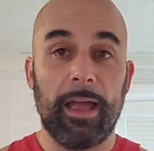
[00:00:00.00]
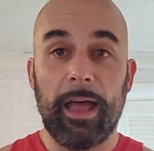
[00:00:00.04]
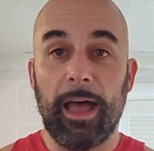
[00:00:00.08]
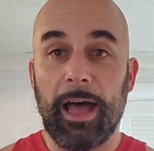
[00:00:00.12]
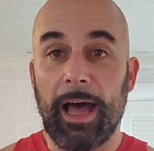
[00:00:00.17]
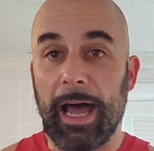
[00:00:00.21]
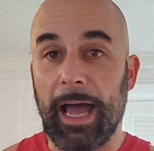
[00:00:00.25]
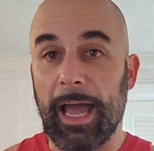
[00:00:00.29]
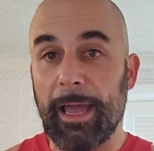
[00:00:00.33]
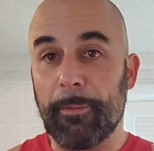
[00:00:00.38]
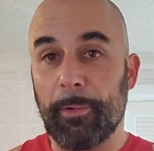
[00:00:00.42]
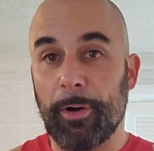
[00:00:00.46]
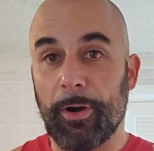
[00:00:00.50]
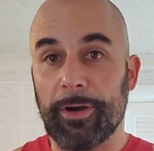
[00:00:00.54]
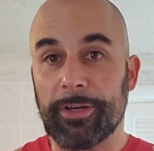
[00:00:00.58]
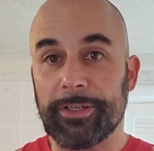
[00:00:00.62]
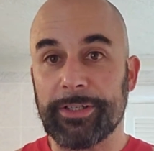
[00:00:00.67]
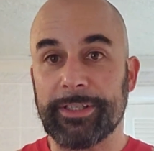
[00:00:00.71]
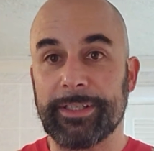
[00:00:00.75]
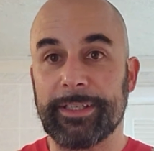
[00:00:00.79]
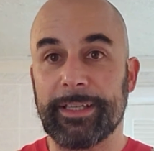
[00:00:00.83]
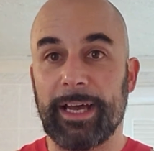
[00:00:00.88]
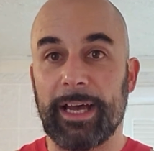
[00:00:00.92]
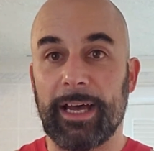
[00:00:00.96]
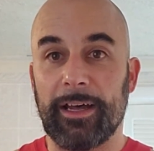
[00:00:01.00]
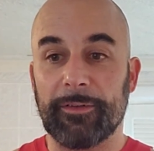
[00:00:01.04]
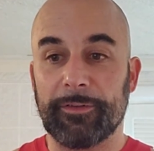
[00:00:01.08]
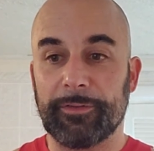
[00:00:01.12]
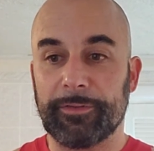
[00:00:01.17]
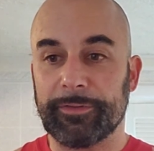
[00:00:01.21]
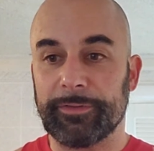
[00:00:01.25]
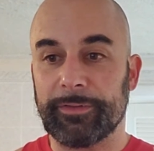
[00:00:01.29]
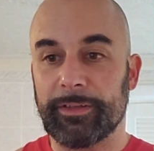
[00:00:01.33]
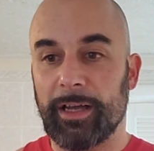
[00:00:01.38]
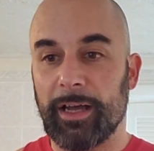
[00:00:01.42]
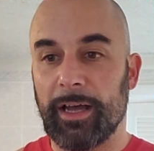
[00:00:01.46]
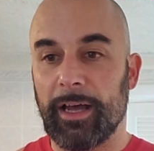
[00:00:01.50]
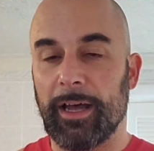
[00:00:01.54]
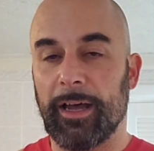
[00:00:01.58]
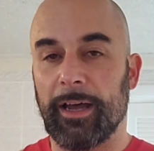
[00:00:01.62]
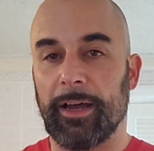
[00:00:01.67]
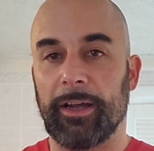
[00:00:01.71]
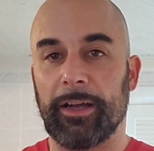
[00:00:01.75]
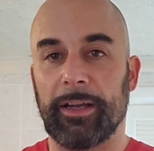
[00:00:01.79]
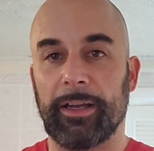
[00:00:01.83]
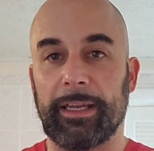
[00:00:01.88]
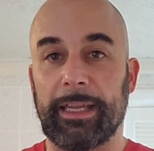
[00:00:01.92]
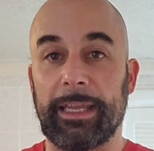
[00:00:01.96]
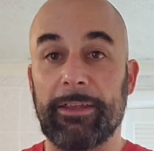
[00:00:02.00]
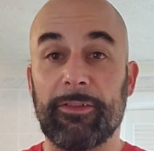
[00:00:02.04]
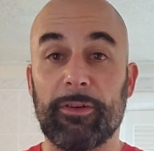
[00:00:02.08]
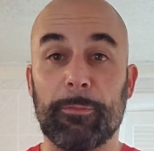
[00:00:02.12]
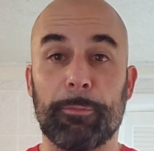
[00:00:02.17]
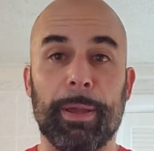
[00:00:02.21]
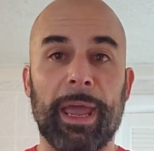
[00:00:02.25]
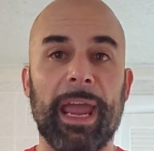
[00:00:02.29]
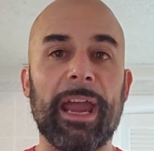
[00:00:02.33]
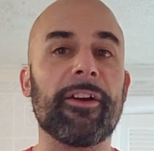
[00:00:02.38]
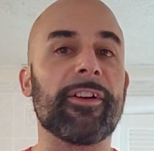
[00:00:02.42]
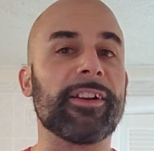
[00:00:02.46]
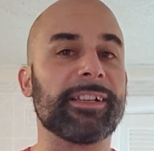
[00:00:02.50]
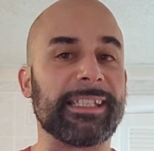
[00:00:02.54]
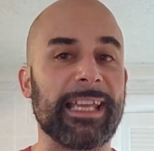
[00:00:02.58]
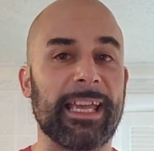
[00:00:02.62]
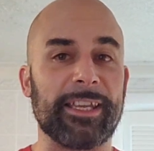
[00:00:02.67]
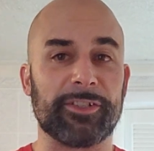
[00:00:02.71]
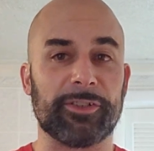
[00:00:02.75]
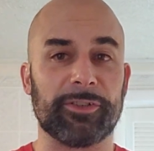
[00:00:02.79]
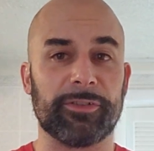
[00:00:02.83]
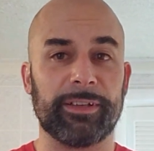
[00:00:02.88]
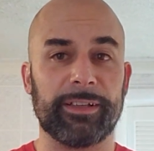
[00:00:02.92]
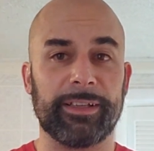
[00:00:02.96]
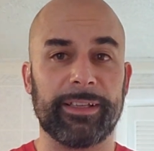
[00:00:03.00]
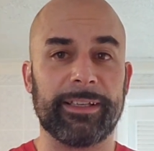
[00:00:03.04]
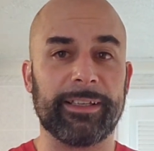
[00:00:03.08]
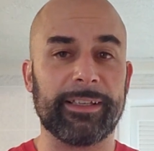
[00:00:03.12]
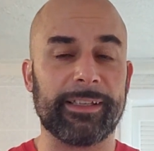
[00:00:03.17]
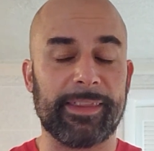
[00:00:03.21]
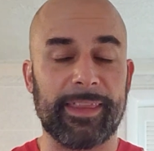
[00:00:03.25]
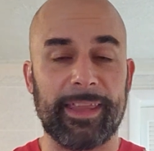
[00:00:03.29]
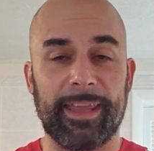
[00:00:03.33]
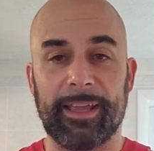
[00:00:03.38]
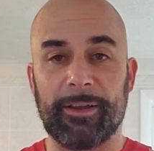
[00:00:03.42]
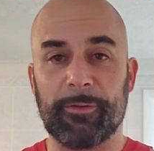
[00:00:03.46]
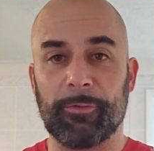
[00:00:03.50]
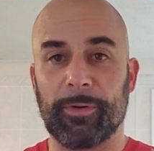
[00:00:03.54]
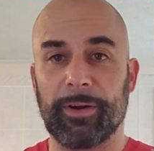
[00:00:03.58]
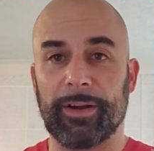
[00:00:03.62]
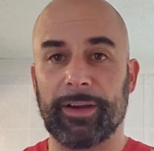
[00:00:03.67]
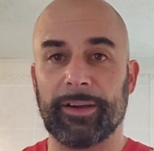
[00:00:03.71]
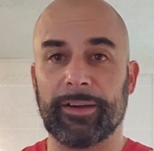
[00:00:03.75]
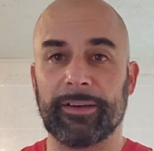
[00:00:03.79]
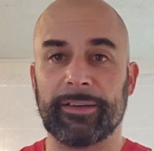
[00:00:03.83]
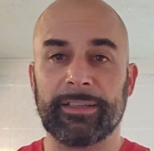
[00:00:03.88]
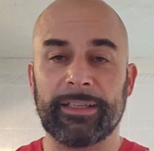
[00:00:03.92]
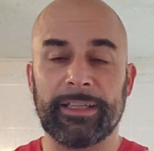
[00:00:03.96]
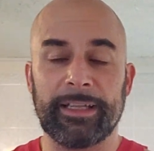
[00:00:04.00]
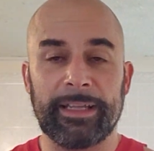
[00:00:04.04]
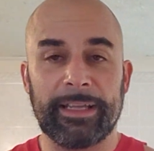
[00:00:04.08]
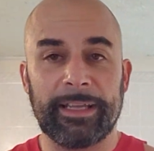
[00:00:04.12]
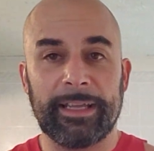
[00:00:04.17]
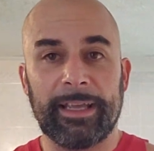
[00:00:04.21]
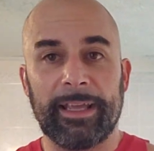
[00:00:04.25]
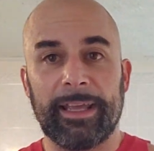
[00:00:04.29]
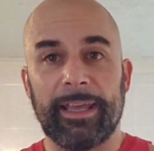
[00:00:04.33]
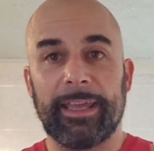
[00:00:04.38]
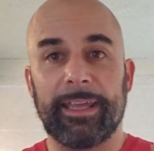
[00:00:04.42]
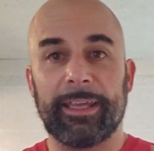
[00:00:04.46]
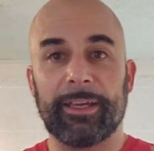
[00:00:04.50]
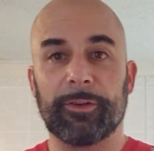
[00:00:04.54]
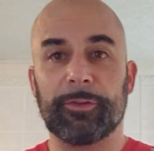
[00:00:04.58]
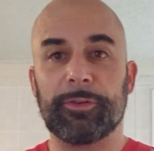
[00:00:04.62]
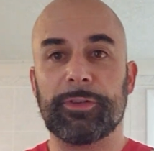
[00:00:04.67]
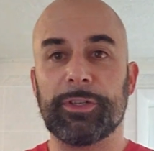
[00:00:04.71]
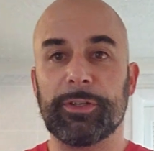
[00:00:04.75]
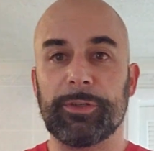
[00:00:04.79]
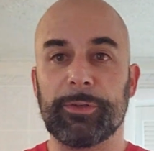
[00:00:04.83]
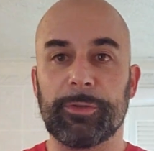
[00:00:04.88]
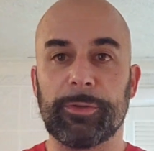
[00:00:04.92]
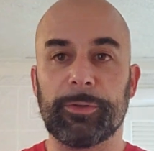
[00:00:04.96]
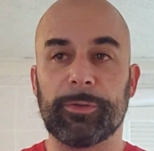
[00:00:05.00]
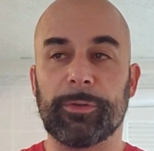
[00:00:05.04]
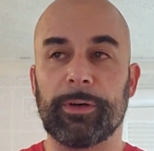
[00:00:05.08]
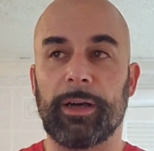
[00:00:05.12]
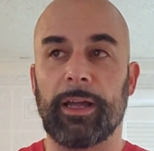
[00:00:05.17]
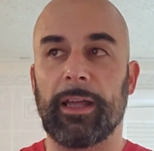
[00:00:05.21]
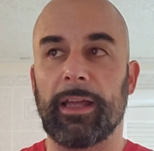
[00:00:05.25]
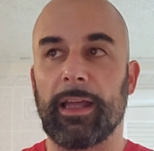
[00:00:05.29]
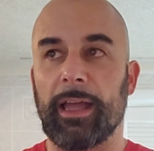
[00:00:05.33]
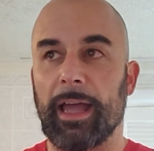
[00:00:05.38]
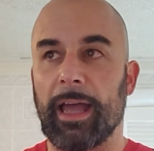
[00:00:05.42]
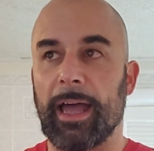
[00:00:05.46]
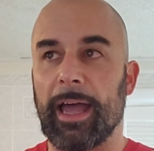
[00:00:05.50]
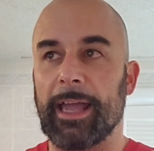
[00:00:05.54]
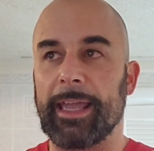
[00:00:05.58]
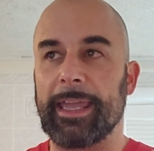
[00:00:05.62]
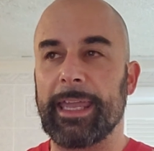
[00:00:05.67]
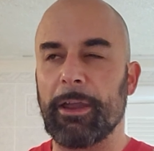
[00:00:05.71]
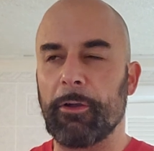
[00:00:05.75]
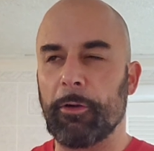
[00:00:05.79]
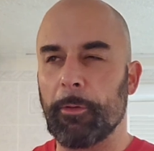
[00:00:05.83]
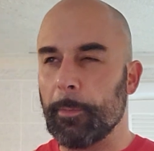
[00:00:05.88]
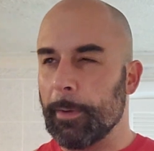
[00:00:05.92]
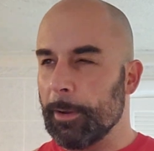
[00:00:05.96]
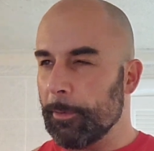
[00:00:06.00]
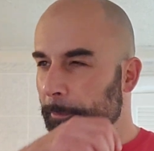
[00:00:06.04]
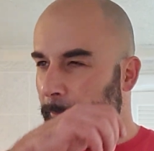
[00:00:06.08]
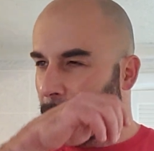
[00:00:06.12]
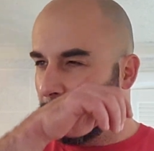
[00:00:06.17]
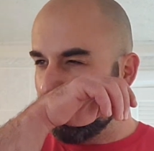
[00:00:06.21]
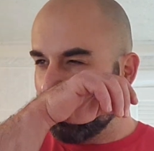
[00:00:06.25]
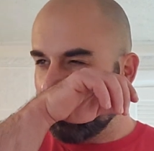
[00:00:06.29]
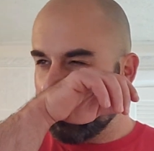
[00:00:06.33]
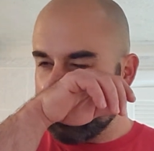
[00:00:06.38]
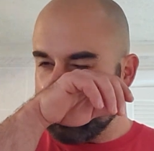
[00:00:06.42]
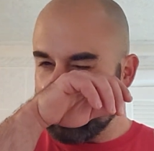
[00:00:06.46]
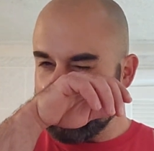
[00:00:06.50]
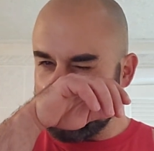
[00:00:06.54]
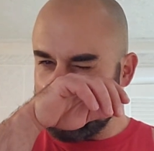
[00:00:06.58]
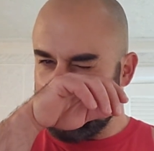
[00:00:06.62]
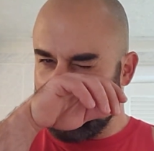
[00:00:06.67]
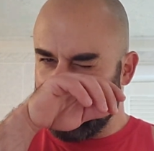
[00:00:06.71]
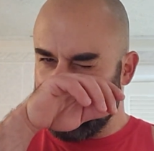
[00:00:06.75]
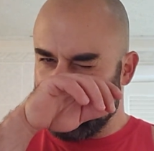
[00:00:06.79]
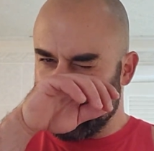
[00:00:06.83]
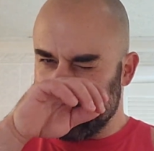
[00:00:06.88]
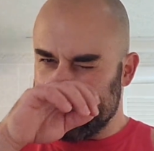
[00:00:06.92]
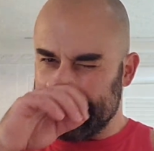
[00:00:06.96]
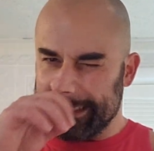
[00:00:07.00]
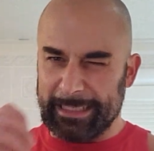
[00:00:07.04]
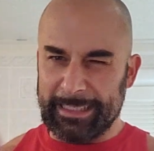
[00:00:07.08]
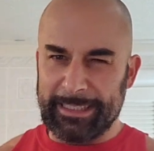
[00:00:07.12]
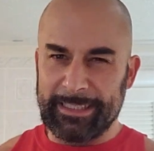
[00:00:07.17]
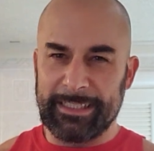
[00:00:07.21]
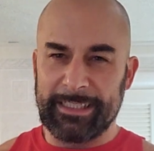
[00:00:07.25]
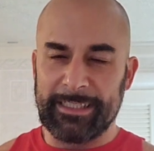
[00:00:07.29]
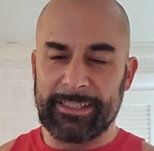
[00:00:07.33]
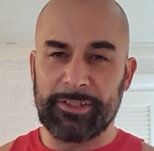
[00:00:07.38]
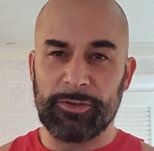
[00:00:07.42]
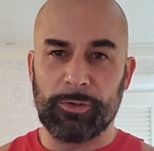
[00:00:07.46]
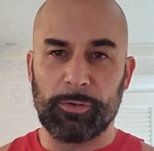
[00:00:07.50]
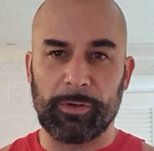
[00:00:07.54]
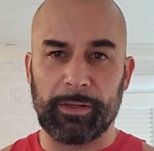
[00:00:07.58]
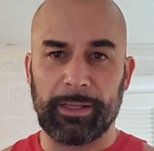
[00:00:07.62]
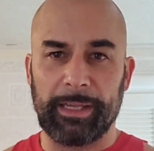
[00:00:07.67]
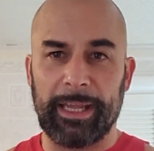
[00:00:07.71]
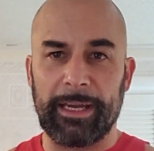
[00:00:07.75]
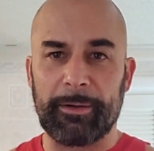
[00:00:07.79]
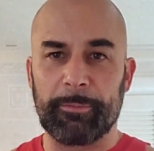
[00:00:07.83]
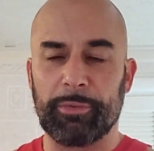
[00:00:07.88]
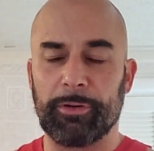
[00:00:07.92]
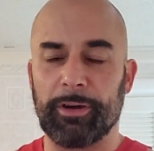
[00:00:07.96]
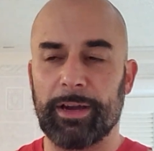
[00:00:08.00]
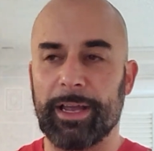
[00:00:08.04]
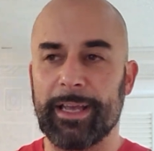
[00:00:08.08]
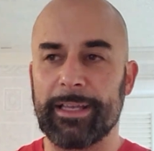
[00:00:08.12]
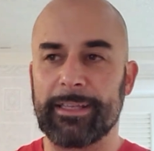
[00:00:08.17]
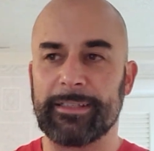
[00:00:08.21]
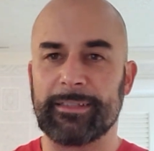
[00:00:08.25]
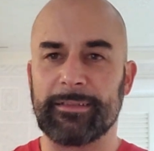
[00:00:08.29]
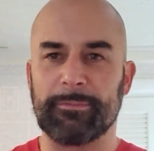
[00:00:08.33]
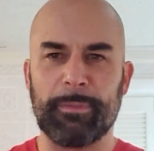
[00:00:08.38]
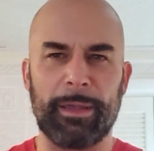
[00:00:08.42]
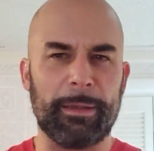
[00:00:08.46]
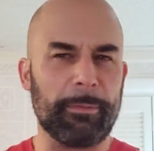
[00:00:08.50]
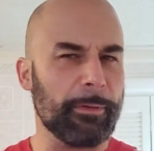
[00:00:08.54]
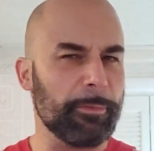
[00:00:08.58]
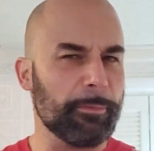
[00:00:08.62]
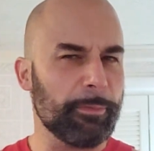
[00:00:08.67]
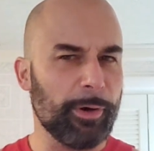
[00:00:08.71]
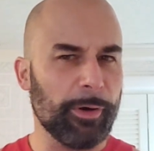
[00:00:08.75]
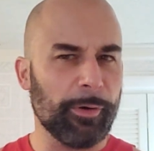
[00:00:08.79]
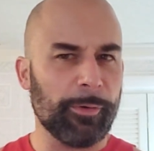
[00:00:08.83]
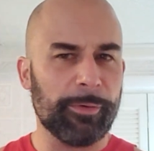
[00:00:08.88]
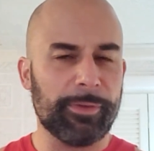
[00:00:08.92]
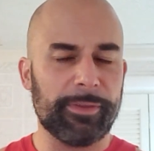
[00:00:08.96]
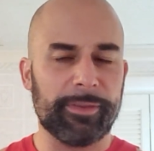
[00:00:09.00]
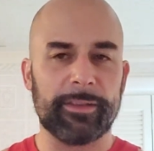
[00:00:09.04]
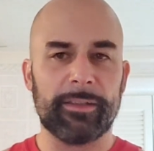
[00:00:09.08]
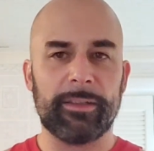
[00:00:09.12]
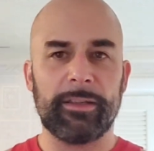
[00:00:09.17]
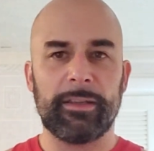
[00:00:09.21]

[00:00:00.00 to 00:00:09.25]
high bar stuff. Even Paris has a really good thing where he'll do. I can't remember if he does leg extensions or leg press, maybe both,